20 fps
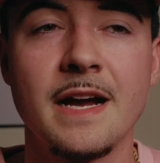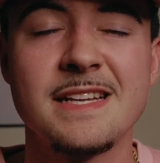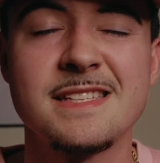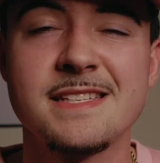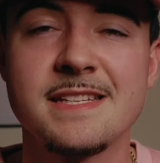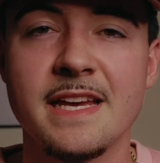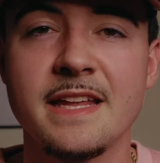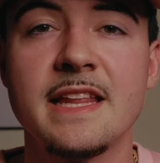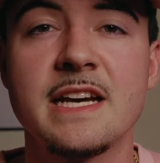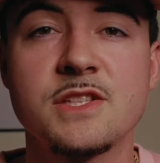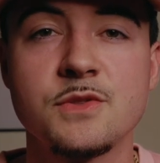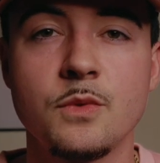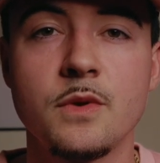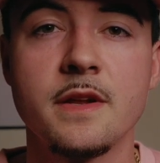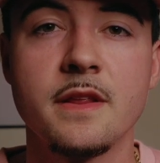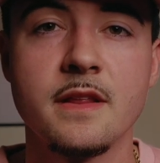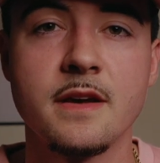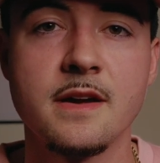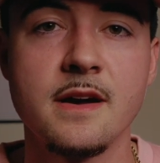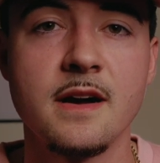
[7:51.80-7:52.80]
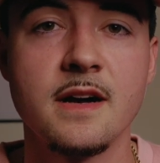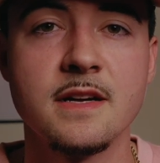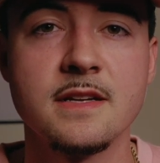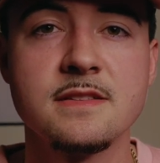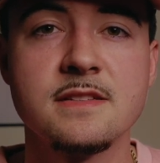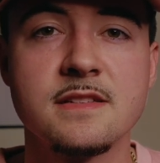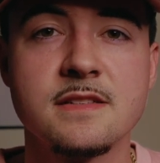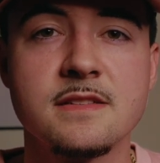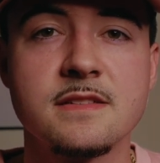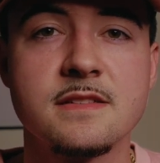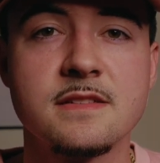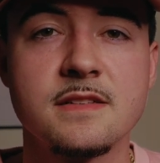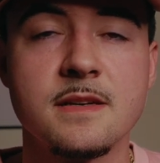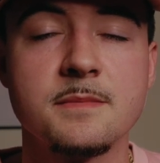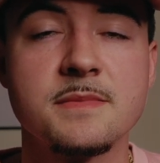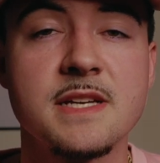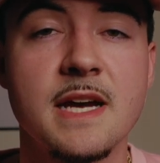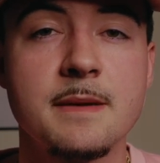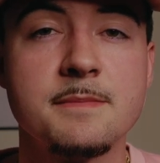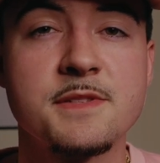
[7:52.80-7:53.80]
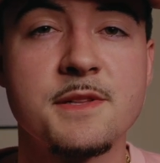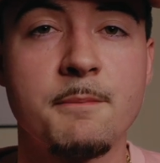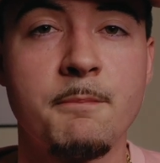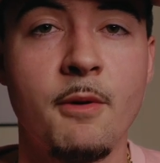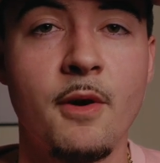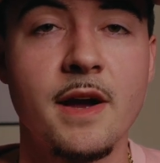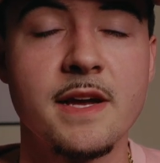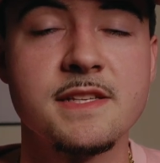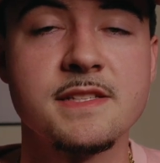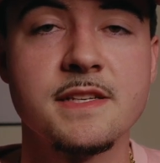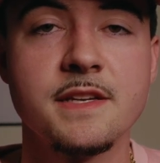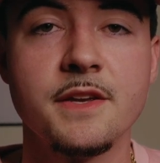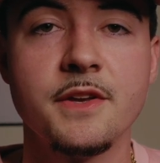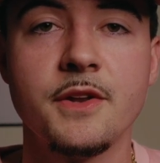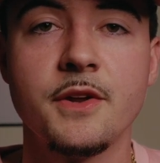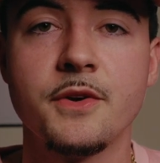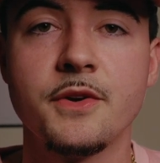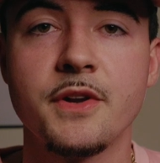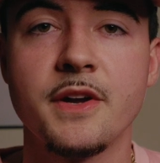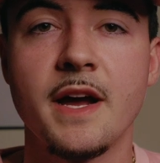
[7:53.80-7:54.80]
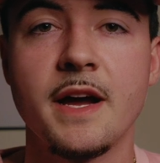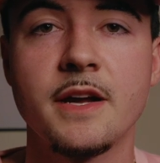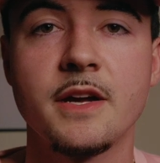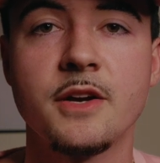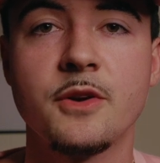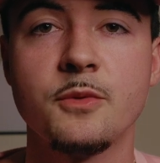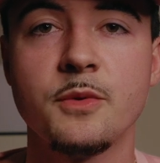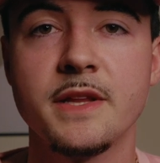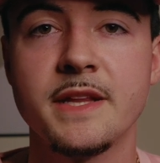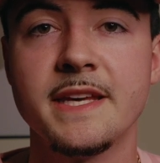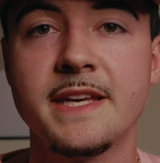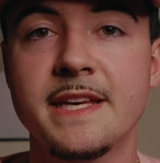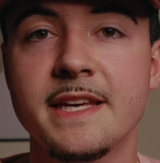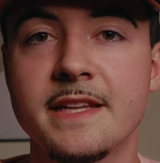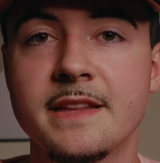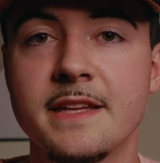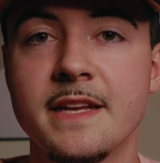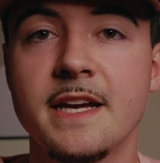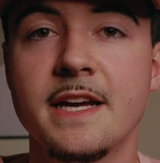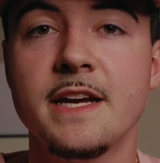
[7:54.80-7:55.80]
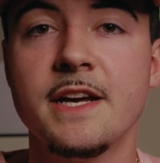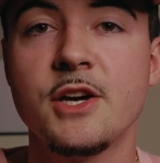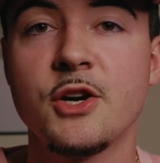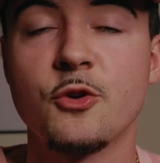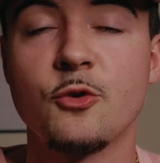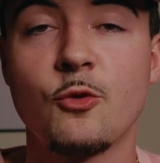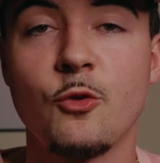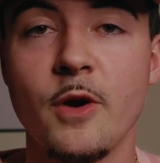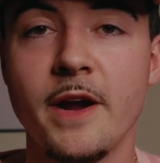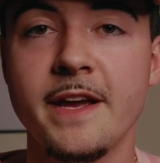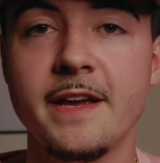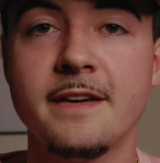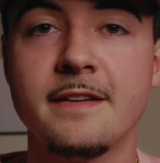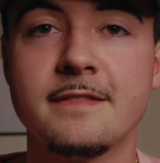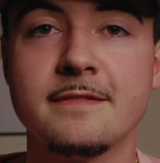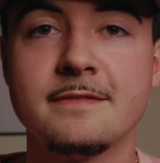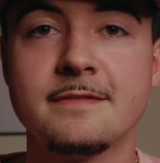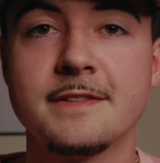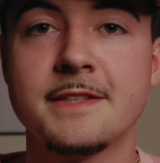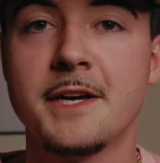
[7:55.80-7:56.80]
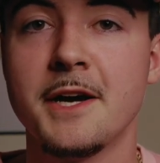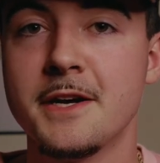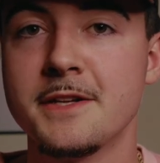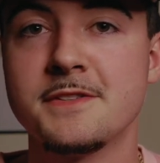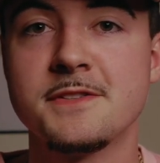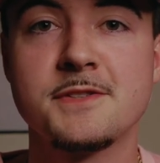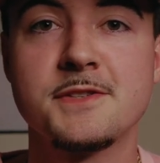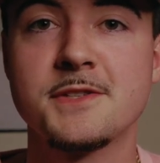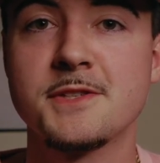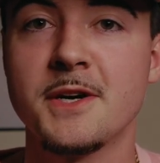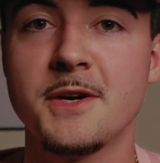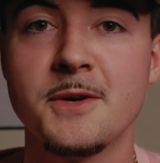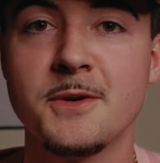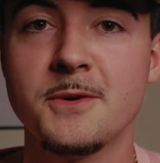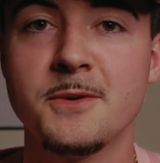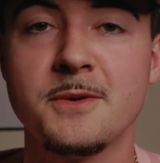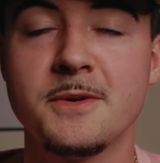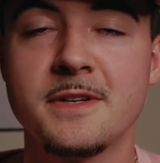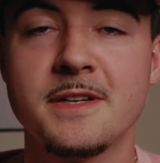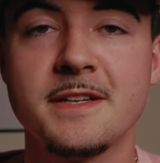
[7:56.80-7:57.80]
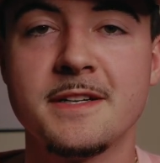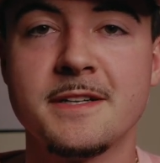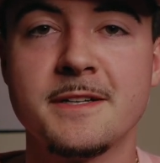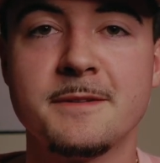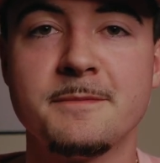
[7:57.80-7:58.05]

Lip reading: I'd say that's one of the cons, is sometimes the pricing, you're not going to really get great cut and sew.